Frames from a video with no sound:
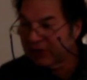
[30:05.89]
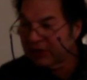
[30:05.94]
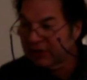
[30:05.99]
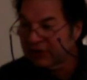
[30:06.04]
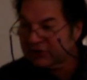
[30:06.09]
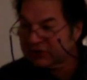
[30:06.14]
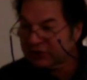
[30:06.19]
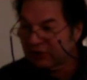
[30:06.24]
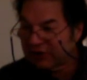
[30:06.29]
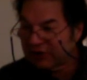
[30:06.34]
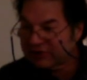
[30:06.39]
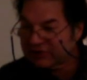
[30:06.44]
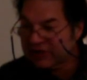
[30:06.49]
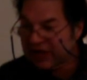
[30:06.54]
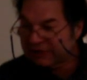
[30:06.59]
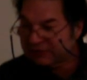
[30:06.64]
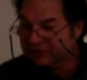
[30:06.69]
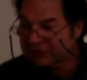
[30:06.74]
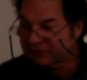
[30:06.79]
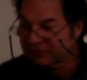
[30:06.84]
So I type
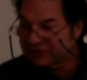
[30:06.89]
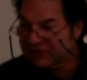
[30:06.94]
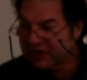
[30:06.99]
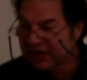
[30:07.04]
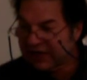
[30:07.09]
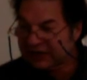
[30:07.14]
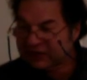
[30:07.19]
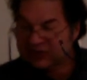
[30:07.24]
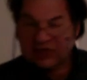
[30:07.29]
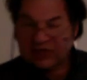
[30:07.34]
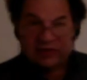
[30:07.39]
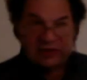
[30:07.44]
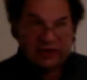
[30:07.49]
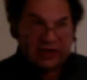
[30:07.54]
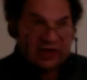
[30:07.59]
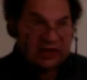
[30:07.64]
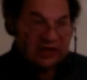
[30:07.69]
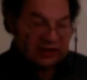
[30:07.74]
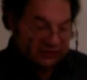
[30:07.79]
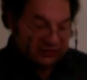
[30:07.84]
some text, and then I
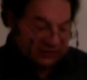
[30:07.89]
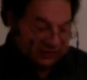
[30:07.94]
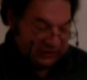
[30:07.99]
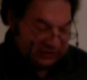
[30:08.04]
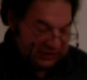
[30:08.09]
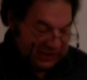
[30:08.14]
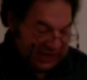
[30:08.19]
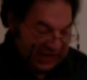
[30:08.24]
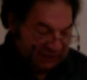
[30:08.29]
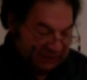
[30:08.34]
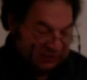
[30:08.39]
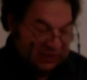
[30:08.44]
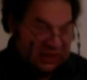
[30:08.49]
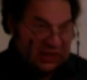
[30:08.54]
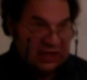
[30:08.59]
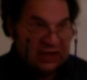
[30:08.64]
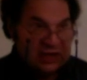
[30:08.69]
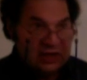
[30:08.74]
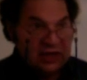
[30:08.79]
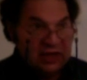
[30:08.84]
hit the tab
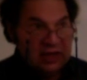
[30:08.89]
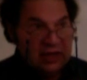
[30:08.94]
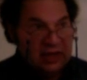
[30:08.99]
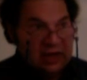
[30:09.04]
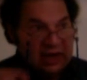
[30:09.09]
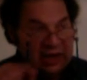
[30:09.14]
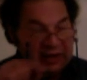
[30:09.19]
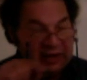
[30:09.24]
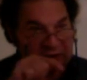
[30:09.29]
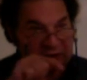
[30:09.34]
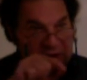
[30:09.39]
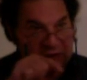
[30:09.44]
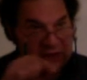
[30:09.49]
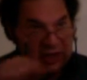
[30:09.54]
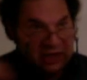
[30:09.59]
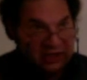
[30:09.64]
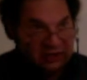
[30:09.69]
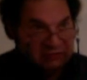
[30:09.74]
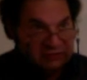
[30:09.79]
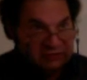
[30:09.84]
key, and a line
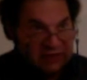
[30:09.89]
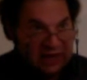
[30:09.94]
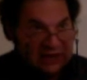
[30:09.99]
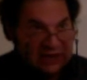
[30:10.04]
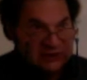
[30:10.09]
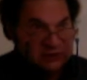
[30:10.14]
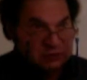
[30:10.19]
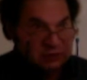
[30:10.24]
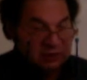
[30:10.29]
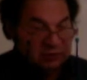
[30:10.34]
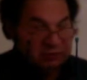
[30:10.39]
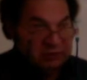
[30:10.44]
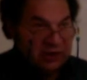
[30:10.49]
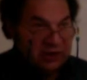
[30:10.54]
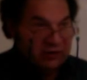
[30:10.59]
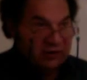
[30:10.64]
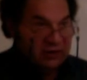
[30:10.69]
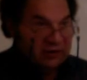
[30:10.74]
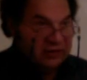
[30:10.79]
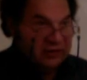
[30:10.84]
of dots will appear,
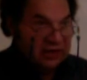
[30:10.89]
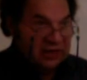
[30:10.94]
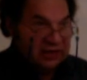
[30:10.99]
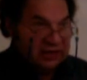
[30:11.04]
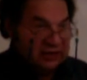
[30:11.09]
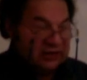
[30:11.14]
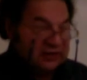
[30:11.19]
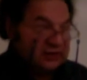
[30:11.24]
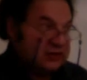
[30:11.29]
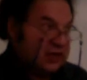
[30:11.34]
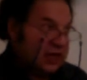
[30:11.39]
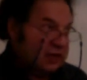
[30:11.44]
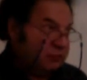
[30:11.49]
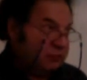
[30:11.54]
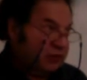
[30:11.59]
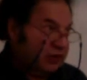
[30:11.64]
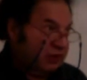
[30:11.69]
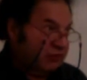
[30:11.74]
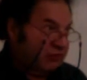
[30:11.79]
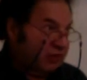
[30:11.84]
and then I can type
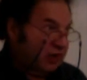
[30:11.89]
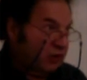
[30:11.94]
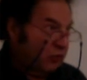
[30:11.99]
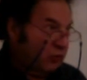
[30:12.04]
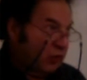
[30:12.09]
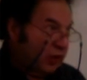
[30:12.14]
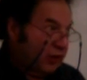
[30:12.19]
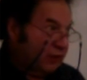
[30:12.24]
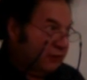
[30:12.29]
whatever I want.